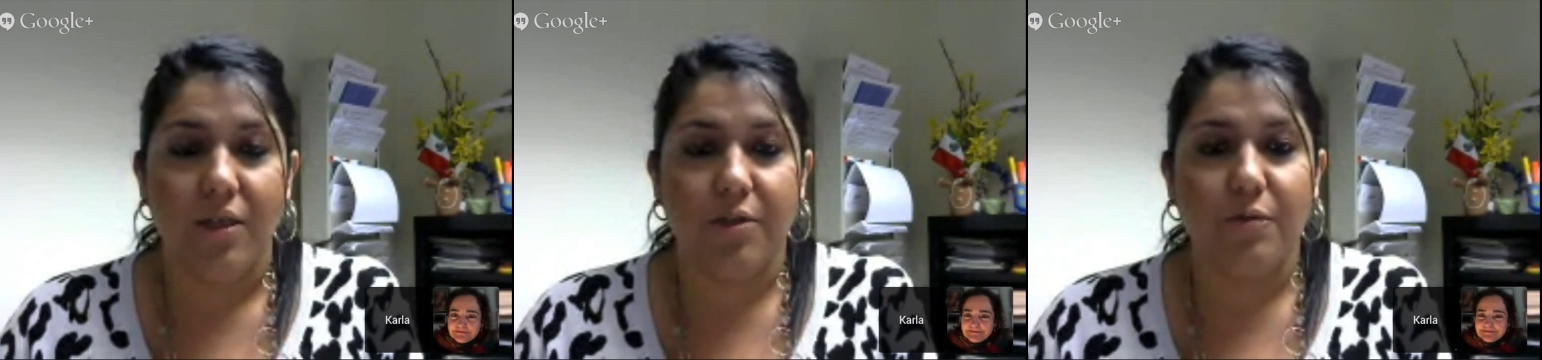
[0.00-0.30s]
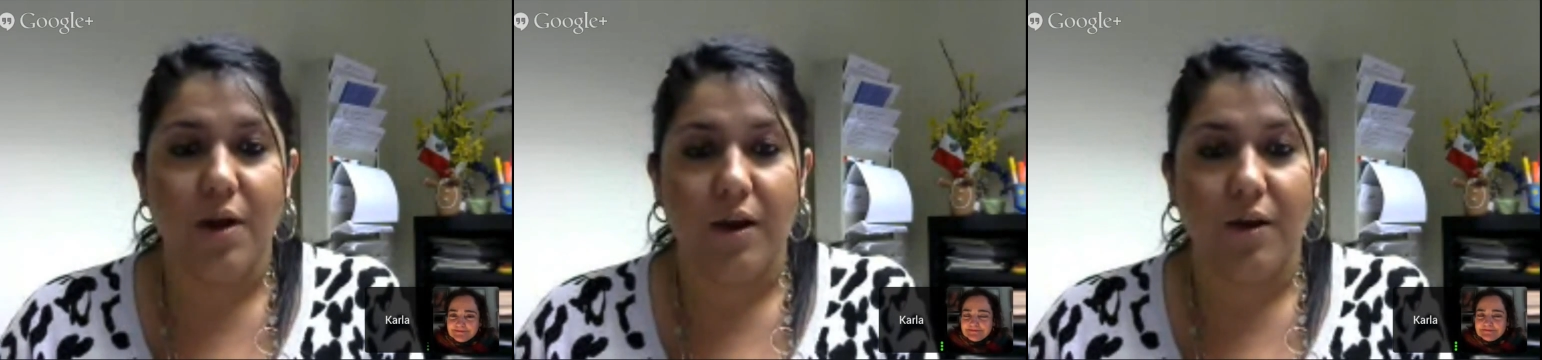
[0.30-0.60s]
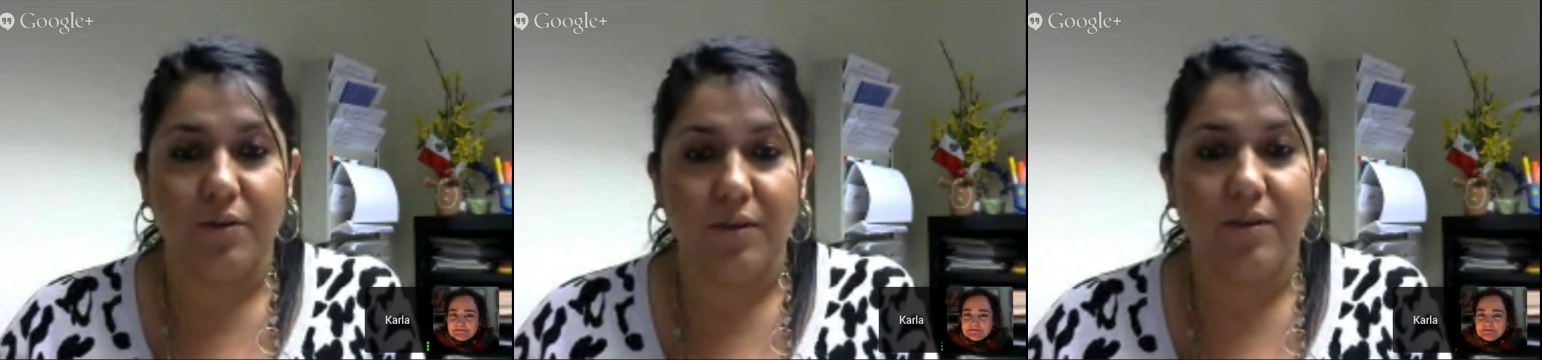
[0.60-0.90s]

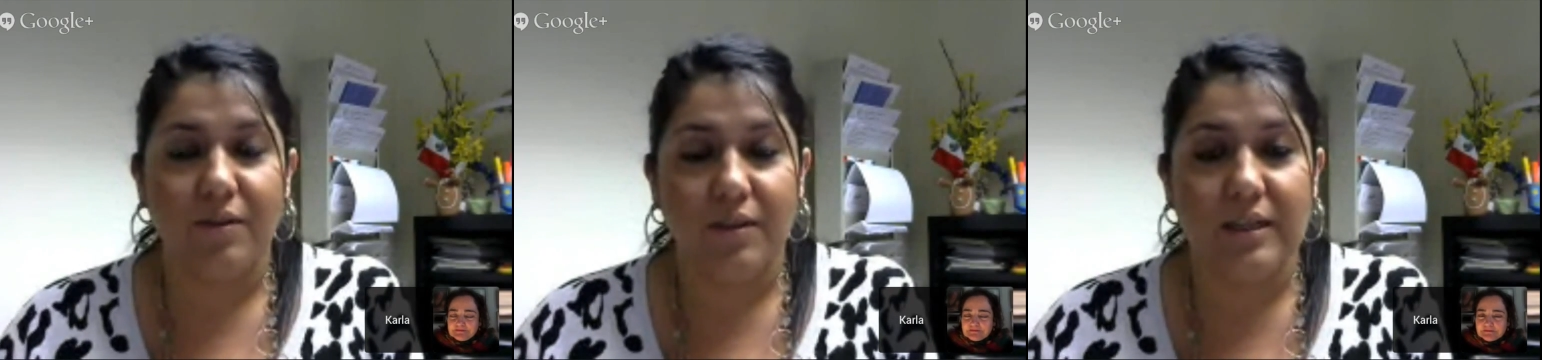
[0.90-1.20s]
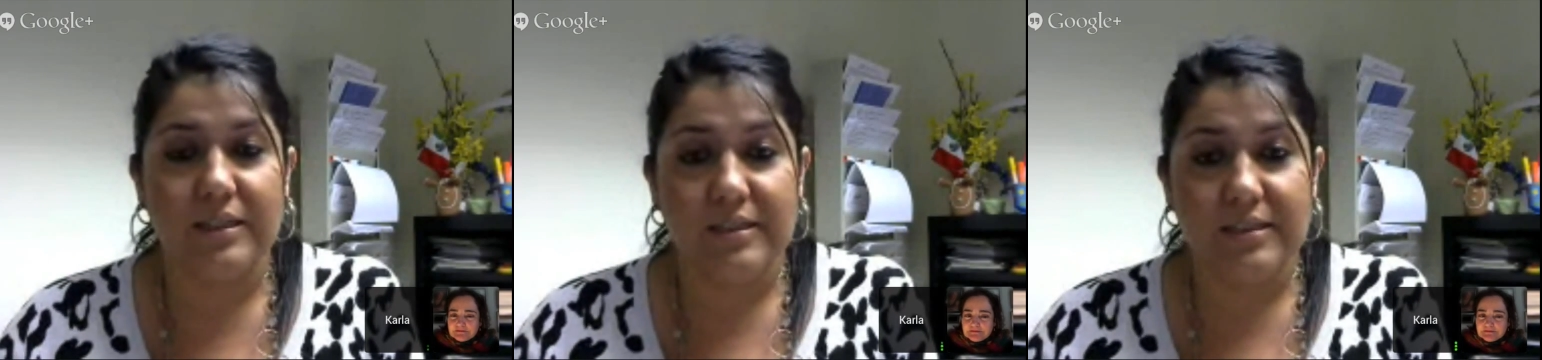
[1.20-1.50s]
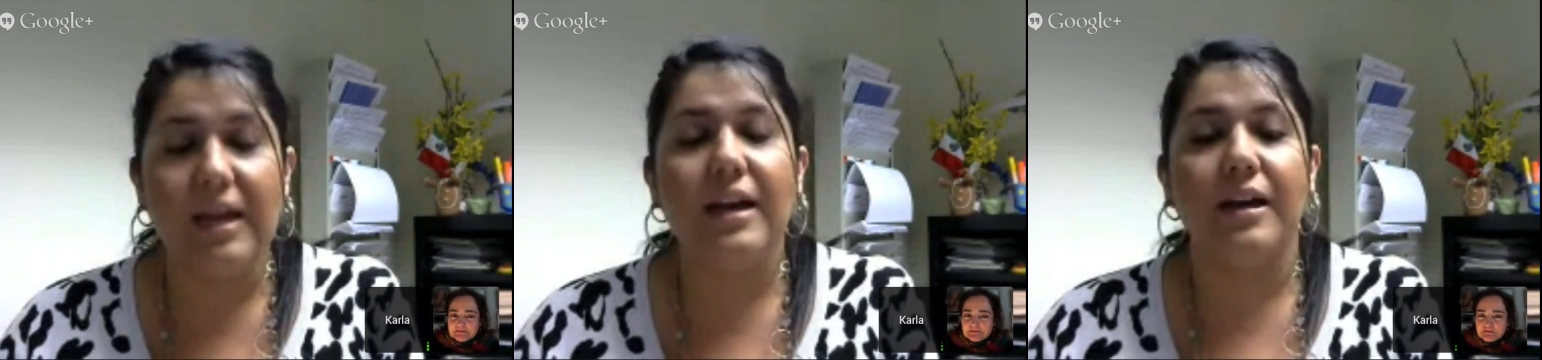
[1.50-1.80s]
Speaker 1: throughout this
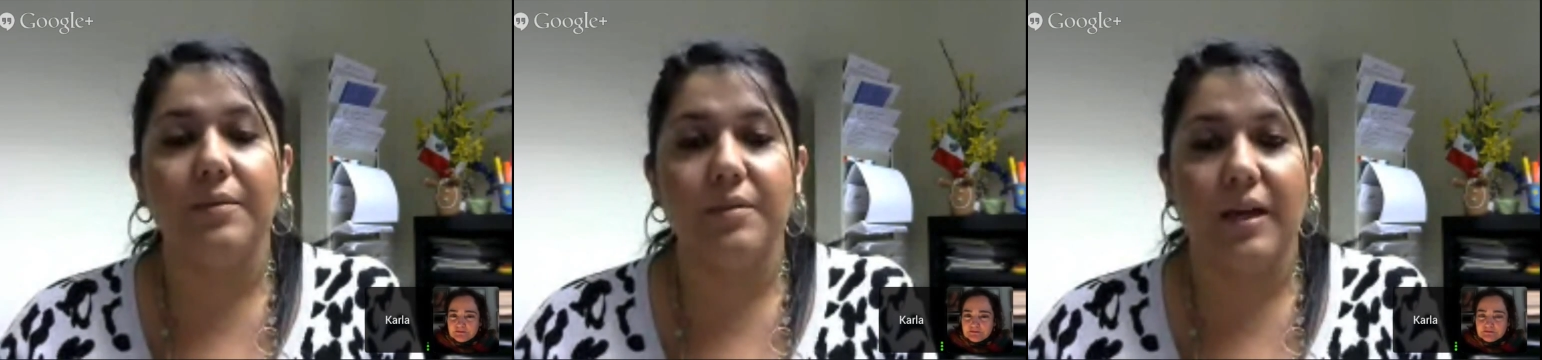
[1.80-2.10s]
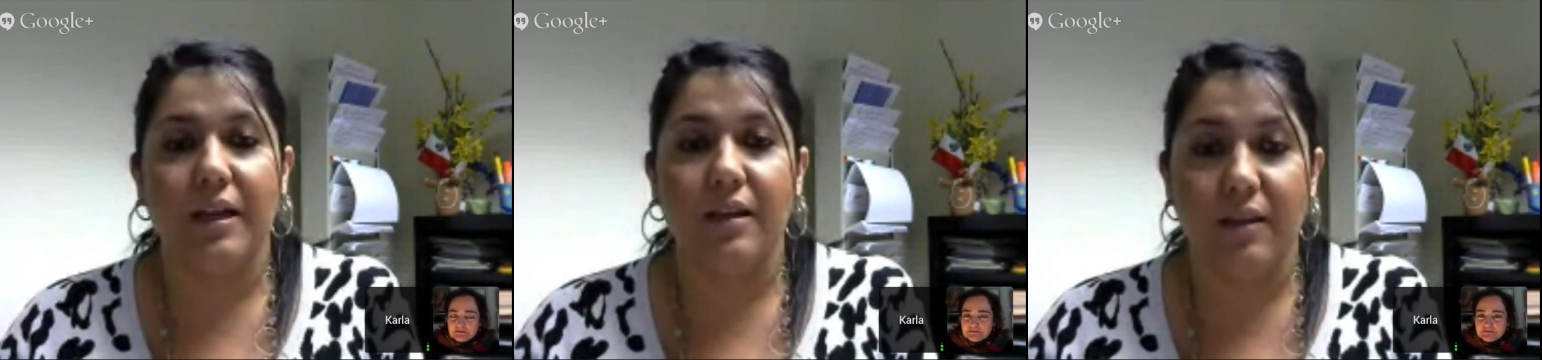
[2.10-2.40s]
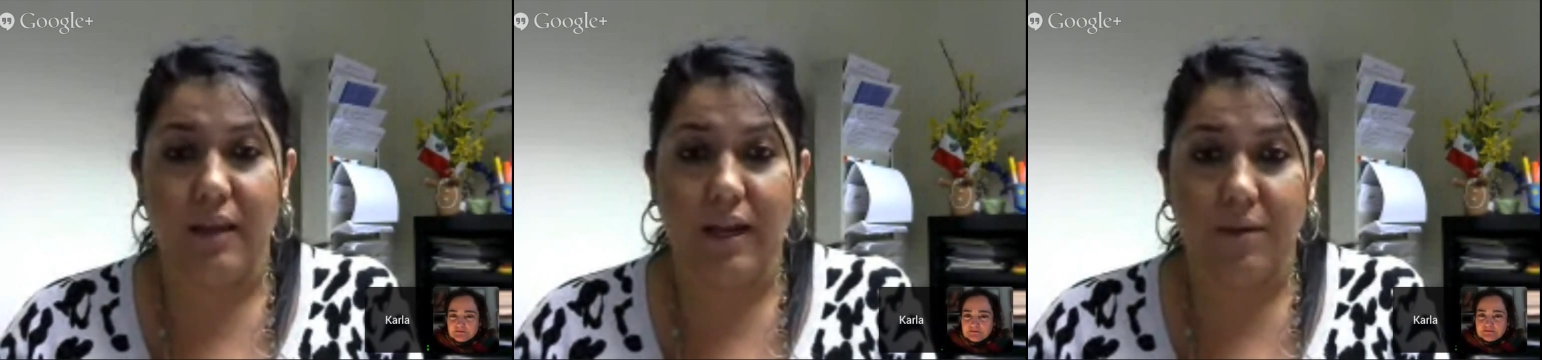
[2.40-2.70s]
time that,
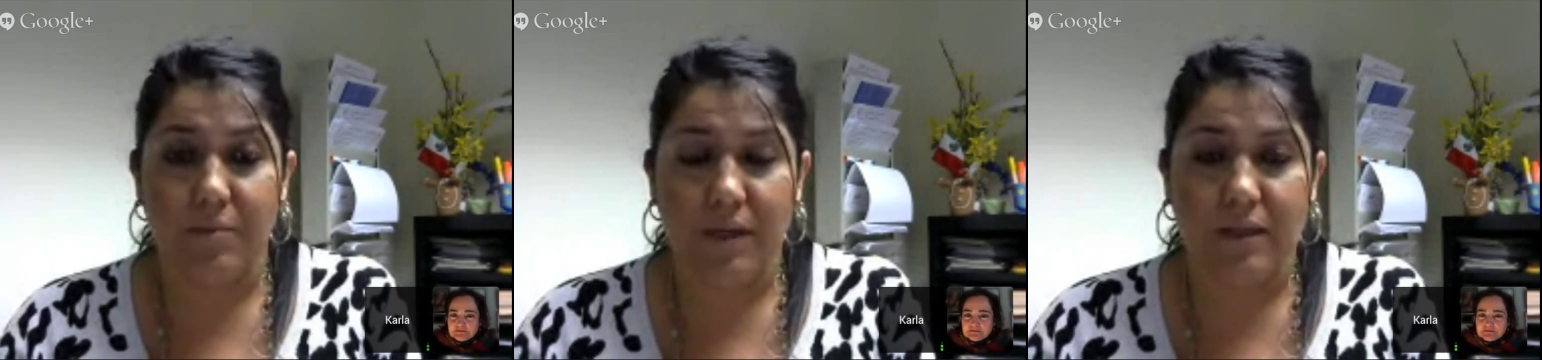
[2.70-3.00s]
that I've been